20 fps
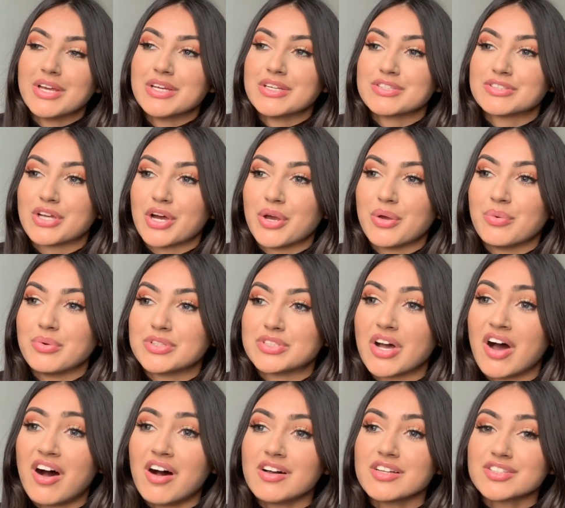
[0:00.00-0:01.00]
So
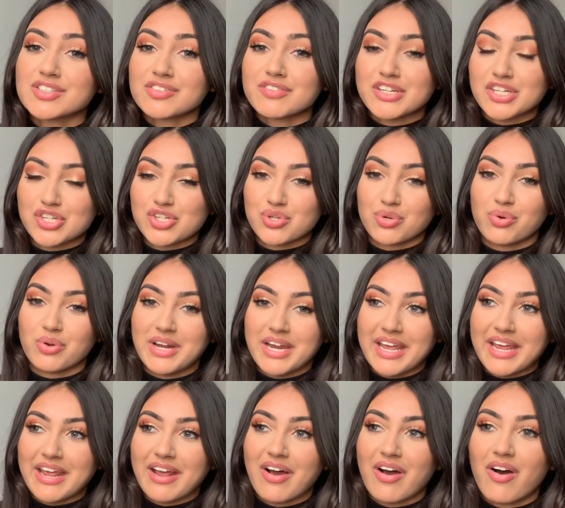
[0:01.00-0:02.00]
to answer it shortly,